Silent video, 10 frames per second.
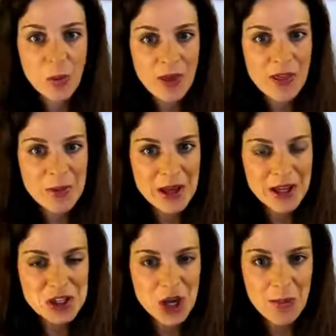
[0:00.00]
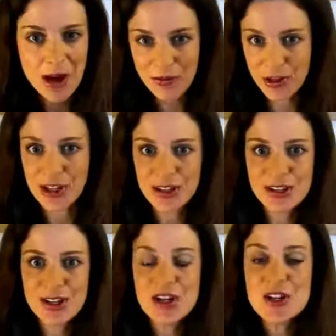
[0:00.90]
when they make a job offer.
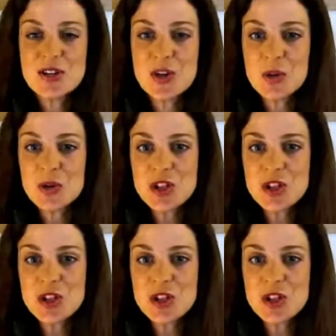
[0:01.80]
So